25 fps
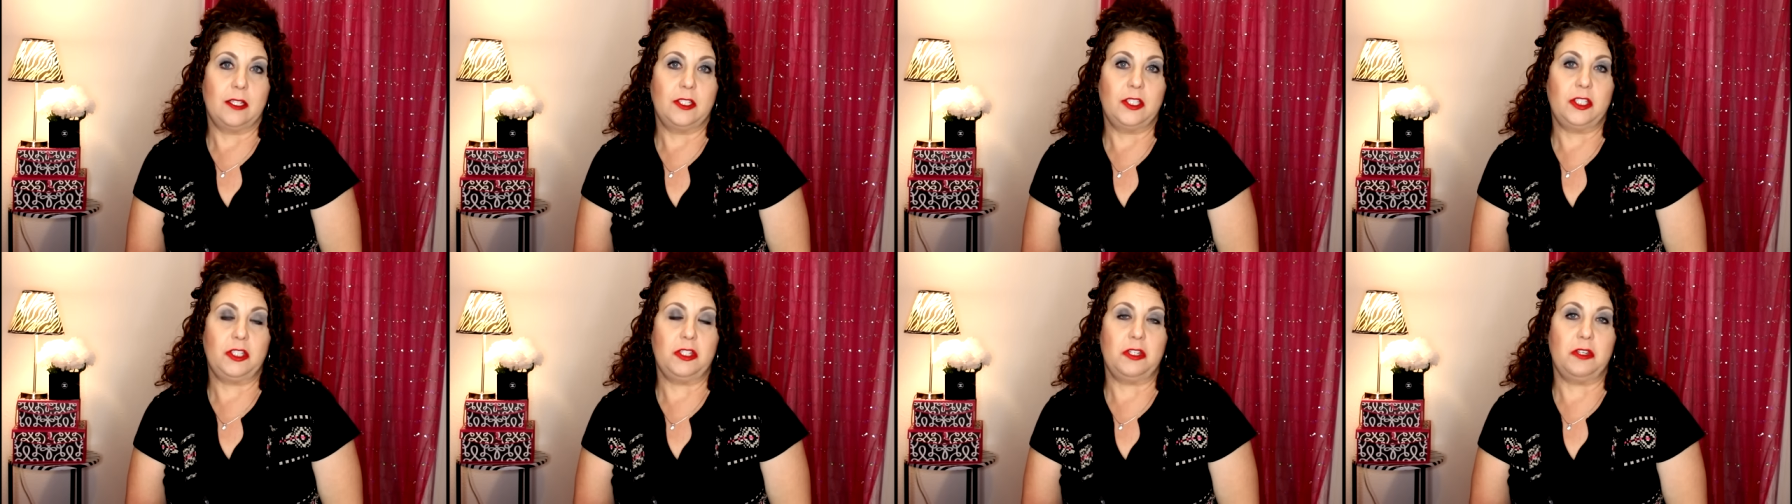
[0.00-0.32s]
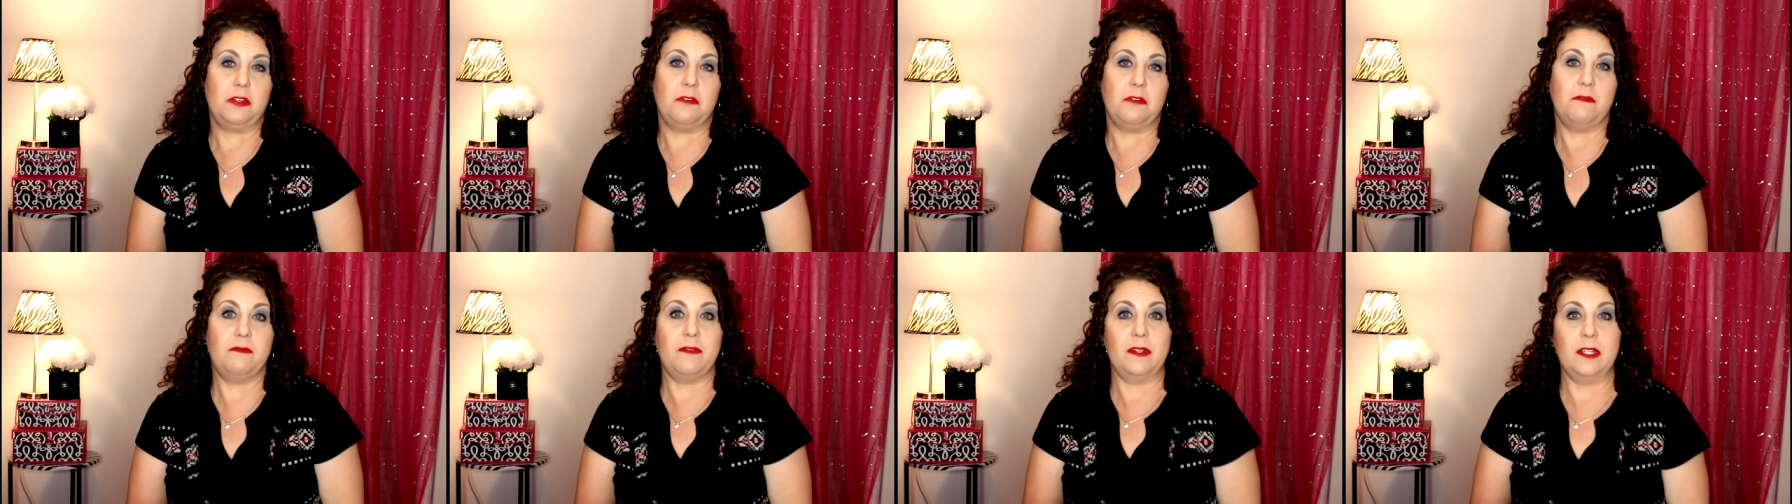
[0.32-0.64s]

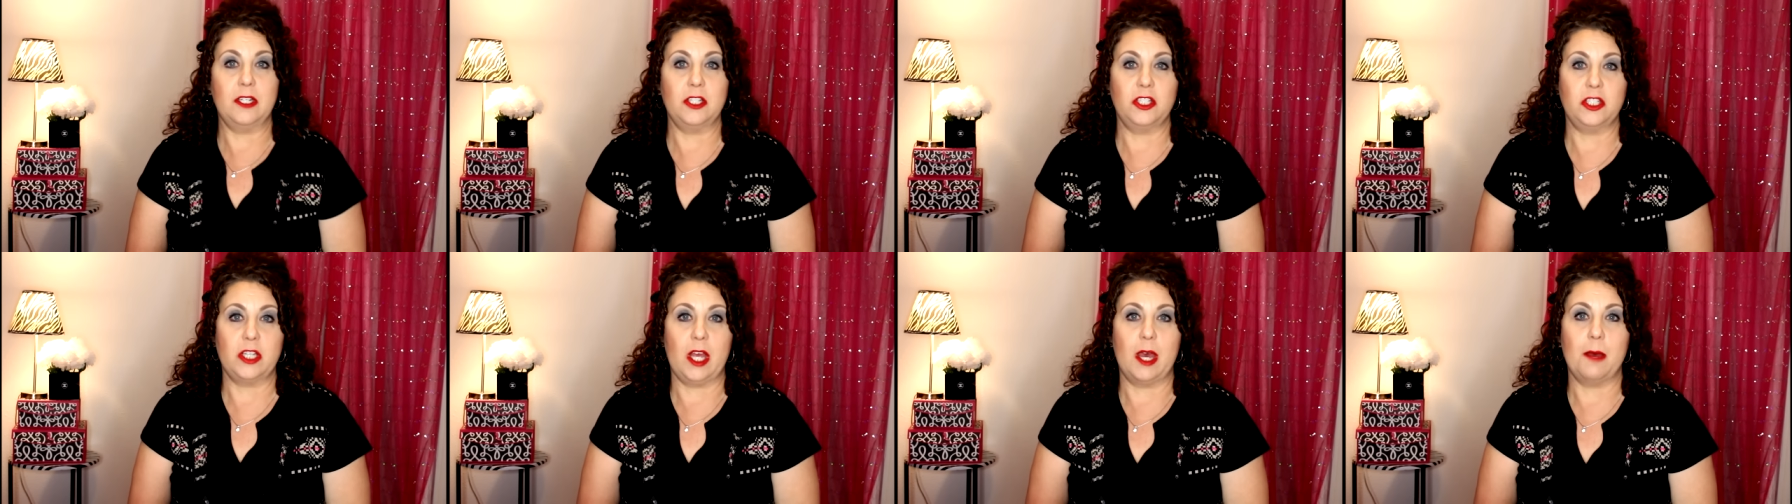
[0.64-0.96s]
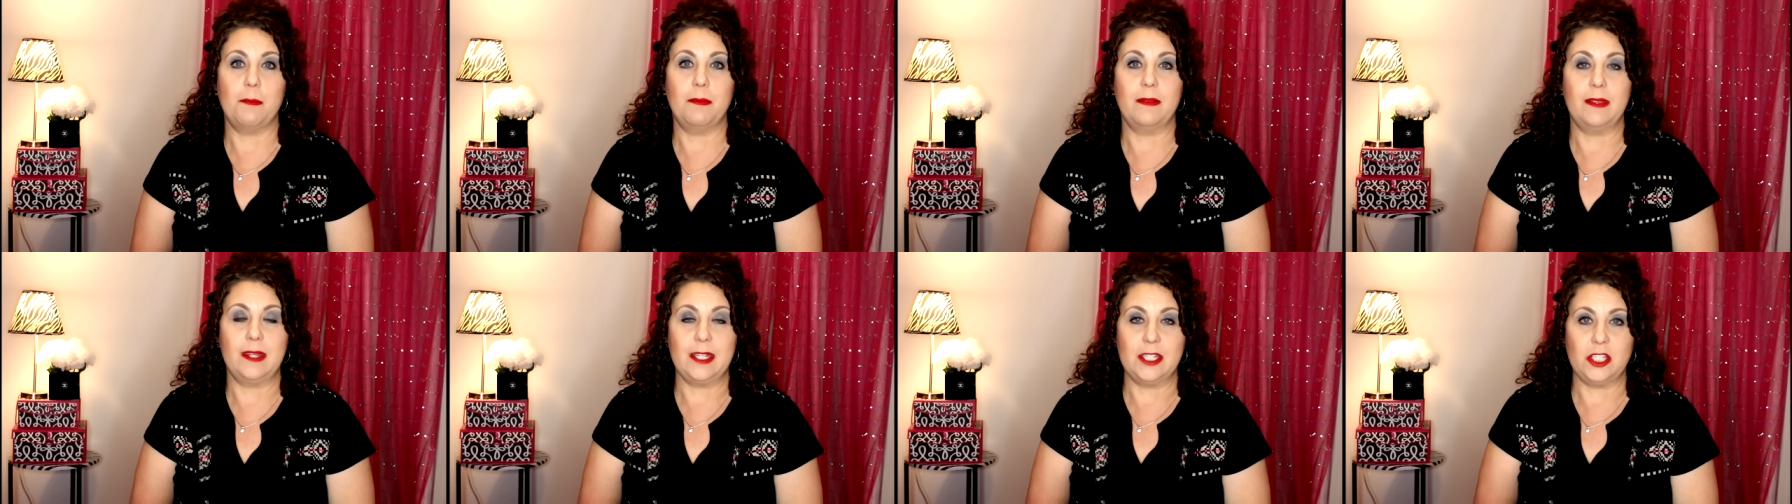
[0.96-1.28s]
to finish
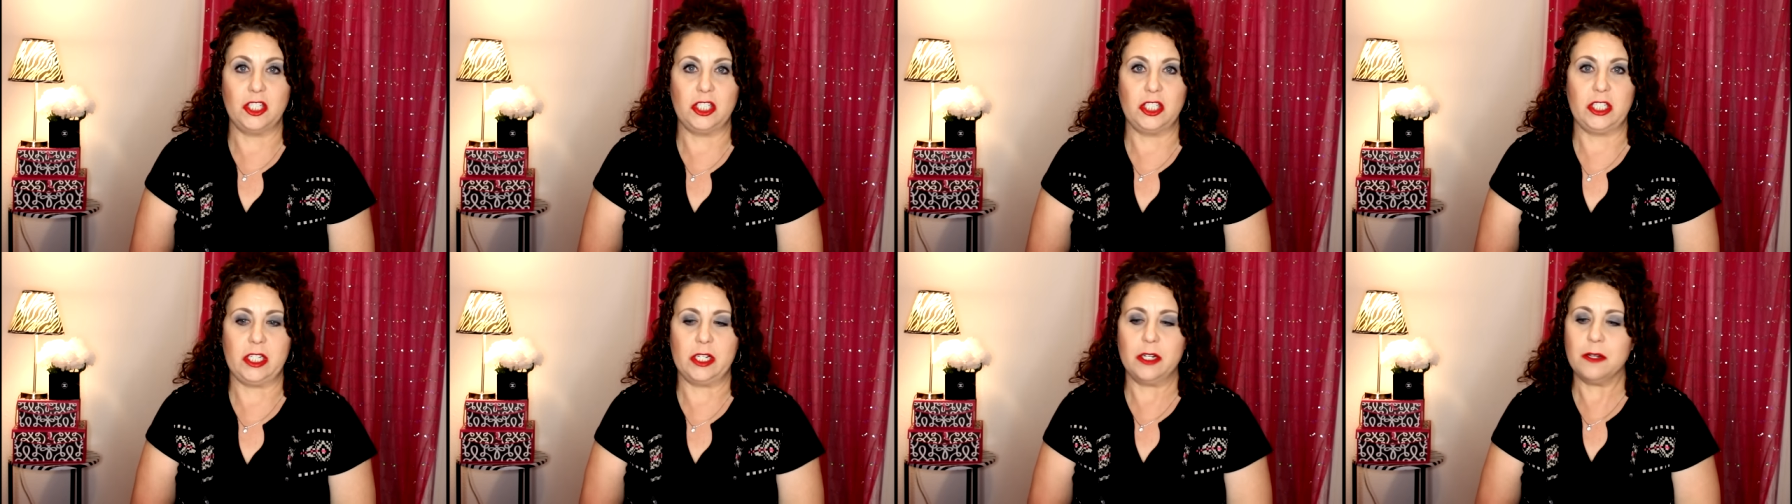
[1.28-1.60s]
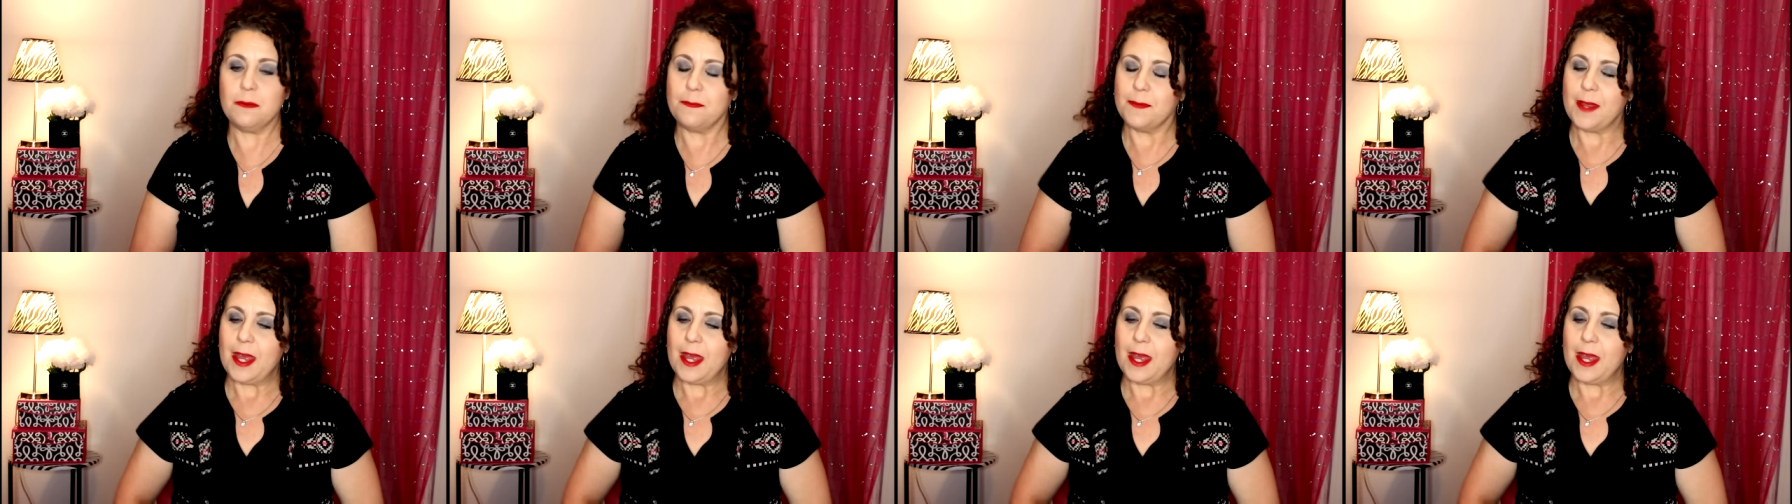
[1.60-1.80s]
up this year.